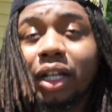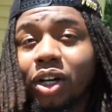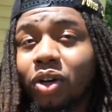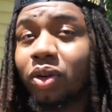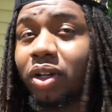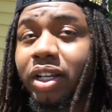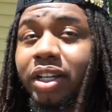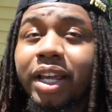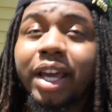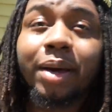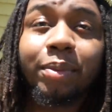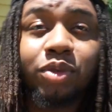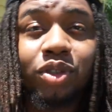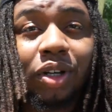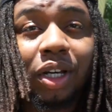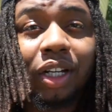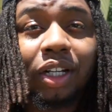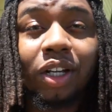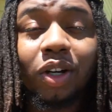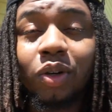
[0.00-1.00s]
go today. I'm
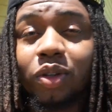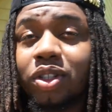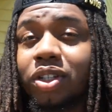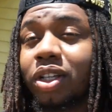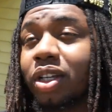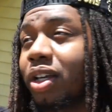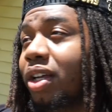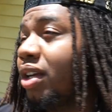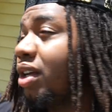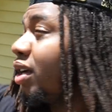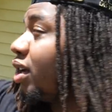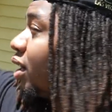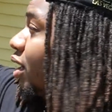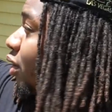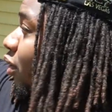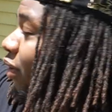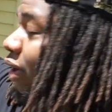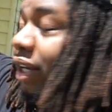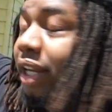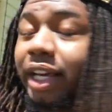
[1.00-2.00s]
trying to go to
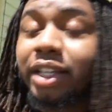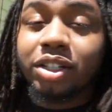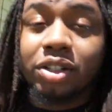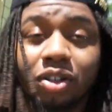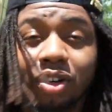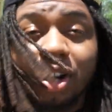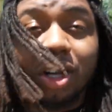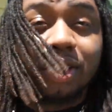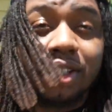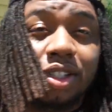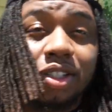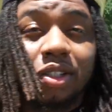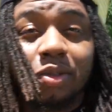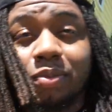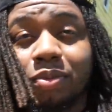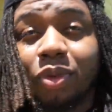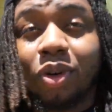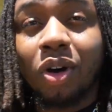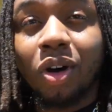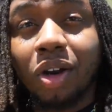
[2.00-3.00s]
Great Lakes Crossings
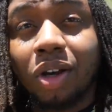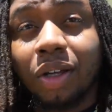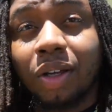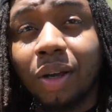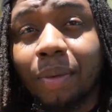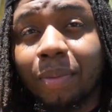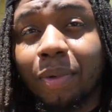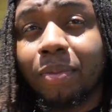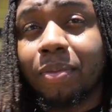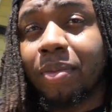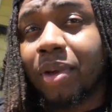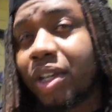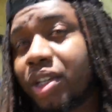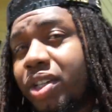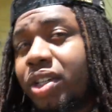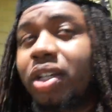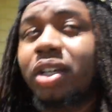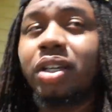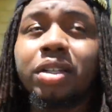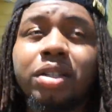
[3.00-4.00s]
Mall. I'm in
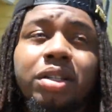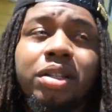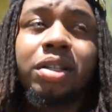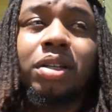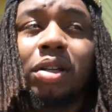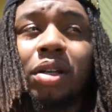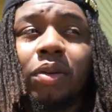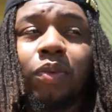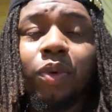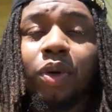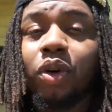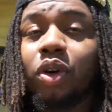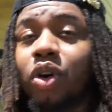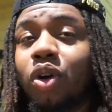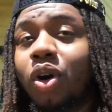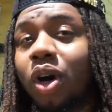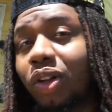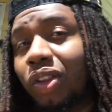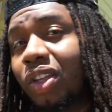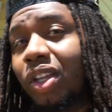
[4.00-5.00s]
Michigan. We're gonna
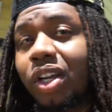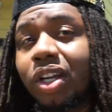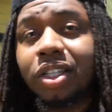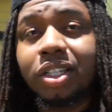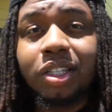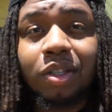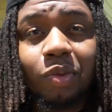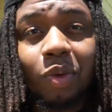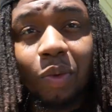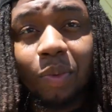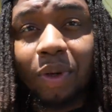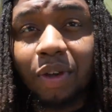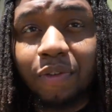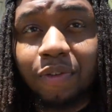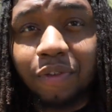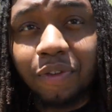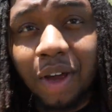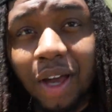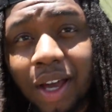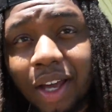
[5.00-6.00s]
go out there, see what we can
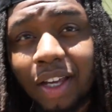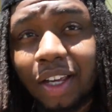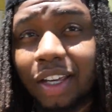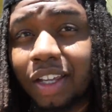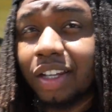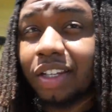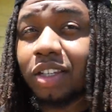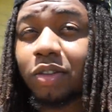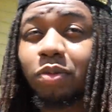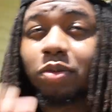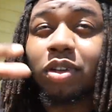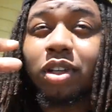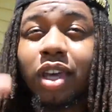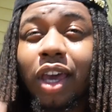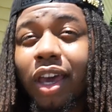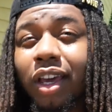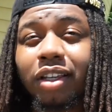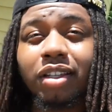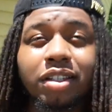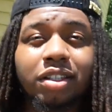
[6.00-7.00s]
find, get us some
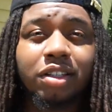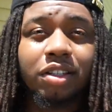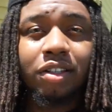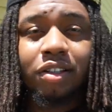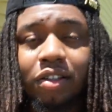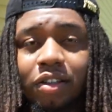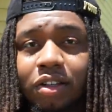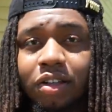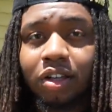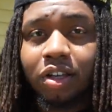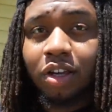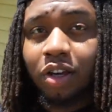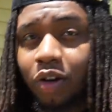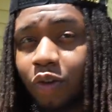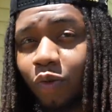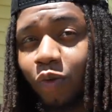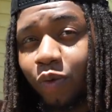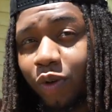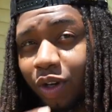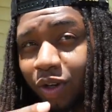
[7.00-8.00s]
kicks.
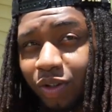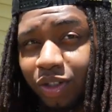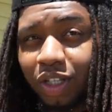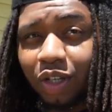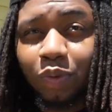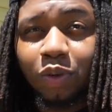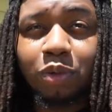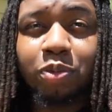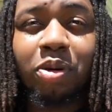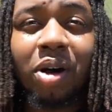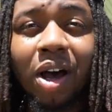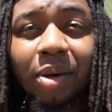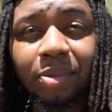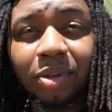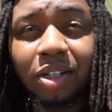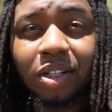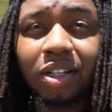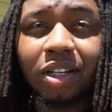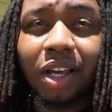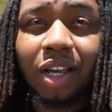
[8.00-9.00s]
We gonna see what's popping
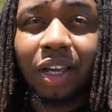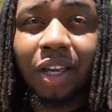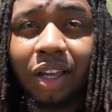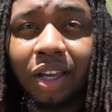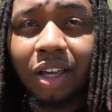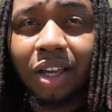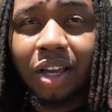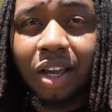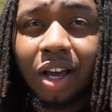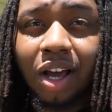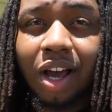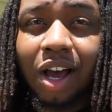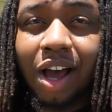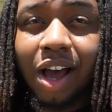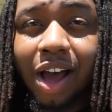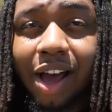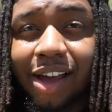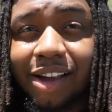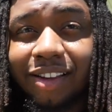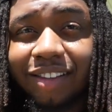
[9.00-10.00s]
today. All
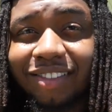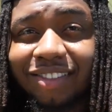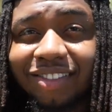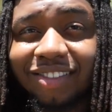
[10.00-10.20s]
right.